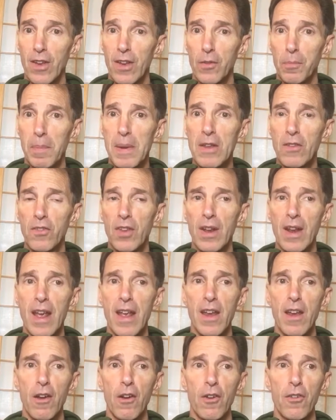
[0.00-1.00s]
speak
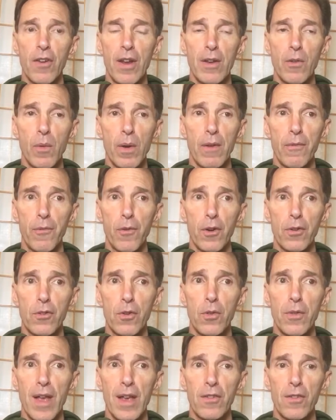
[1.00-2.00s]
today here, January 1st,
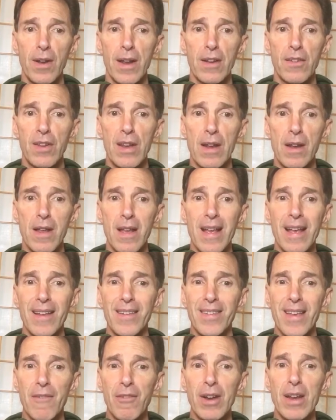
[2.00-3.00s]
2019,
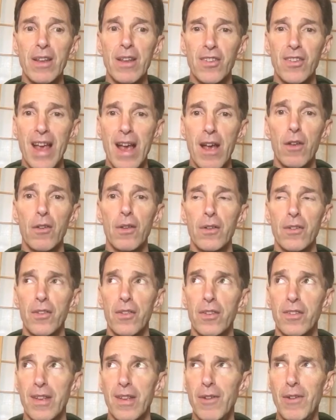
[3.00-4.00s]

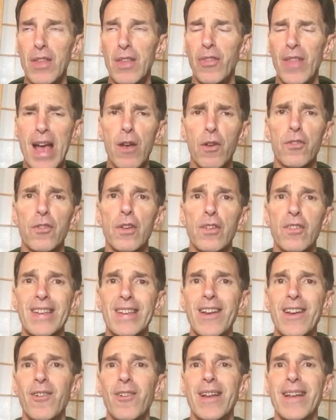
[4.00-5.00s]
70,000
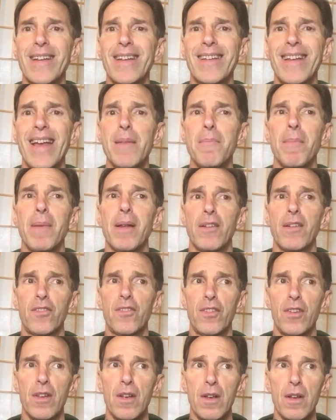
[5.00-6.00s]
secret
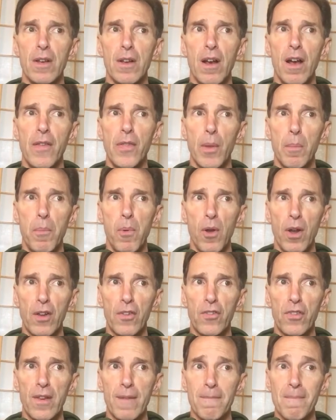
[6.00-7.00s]
indictments on the
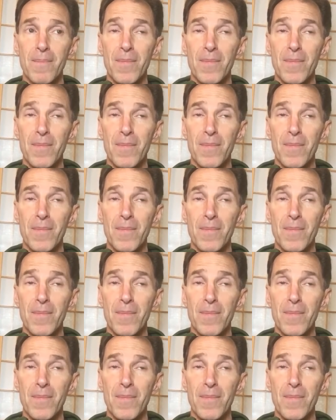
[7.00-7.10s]
books.